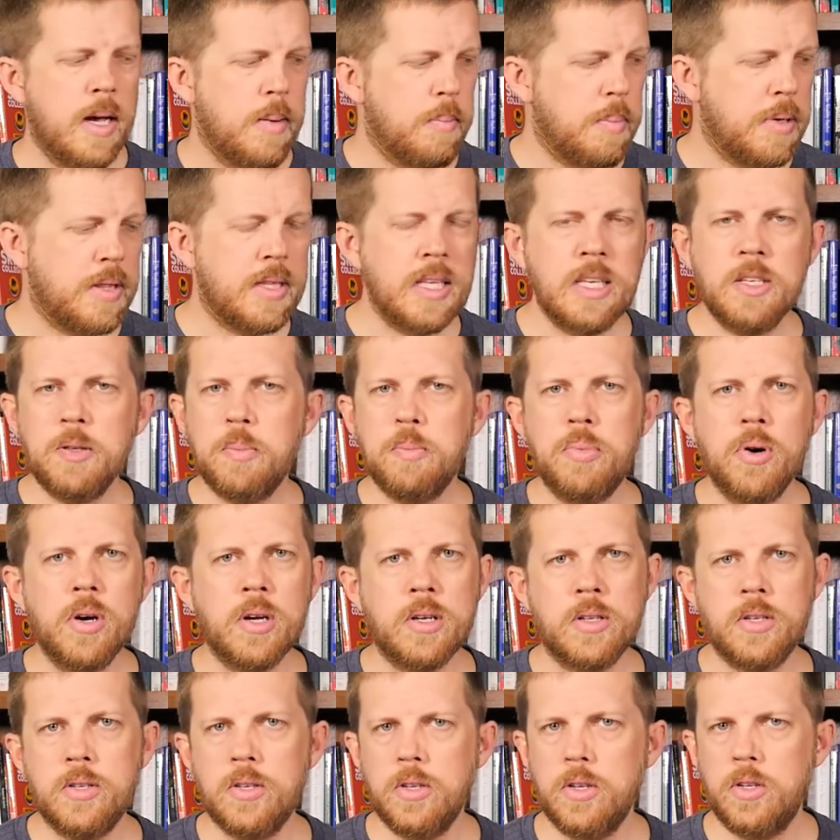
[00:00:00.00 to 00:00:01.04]
But these
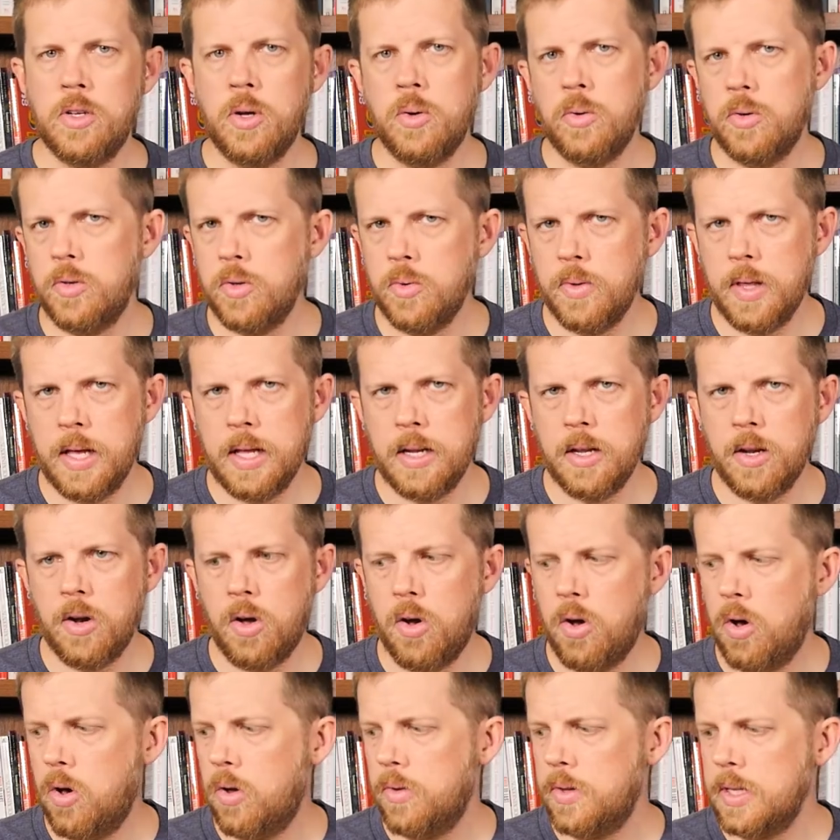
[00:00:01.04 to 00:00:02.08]
books don't do that at
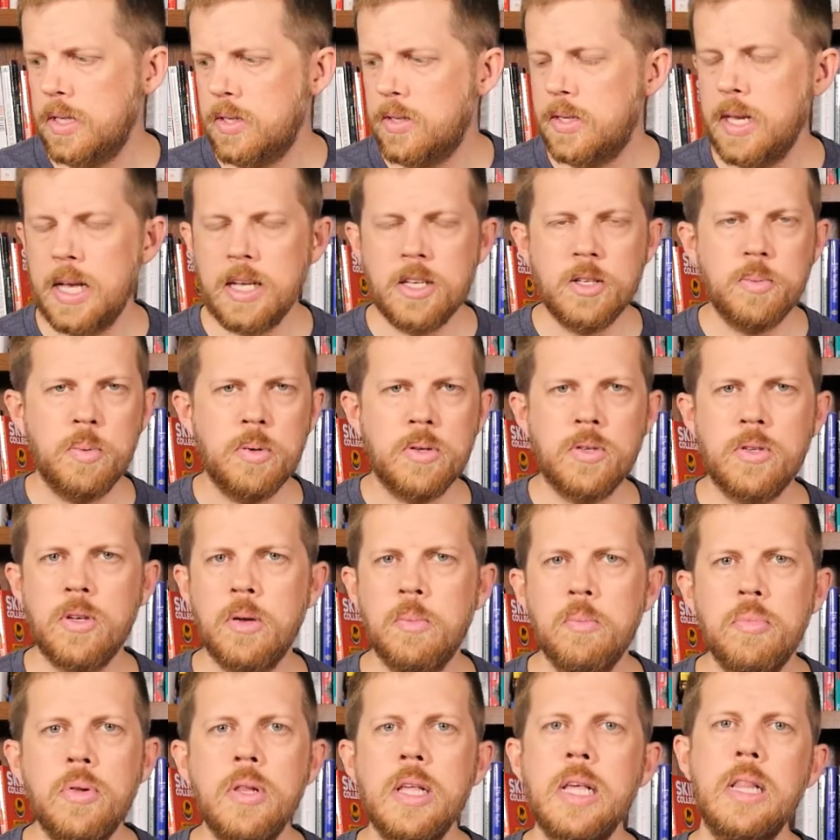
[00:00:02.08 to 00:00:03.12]
all. These textbooks
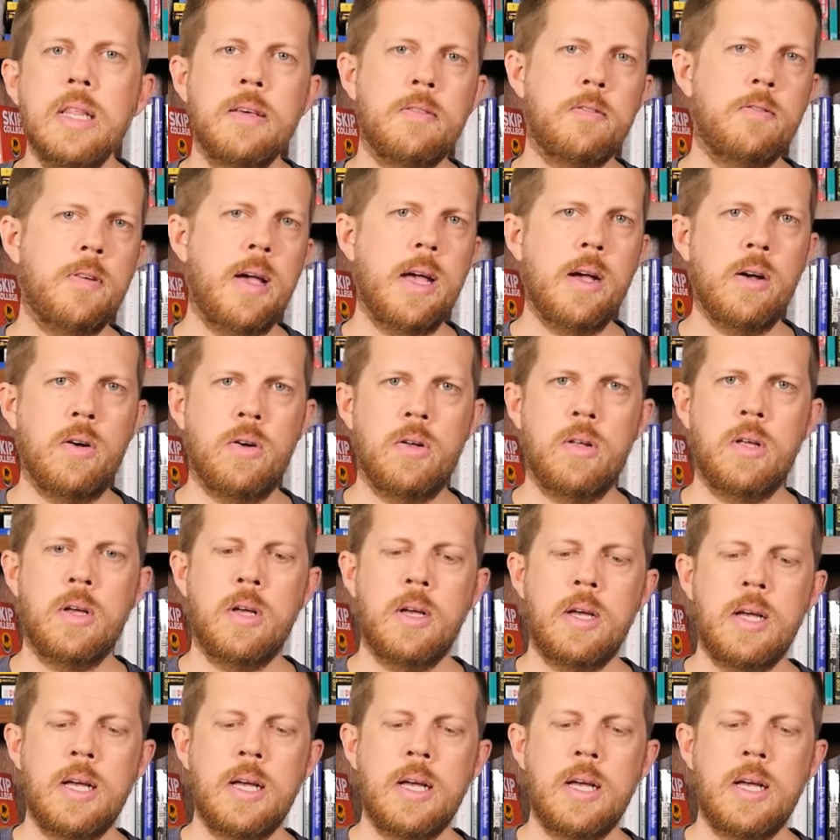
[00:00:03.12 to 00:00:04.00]
completely fail.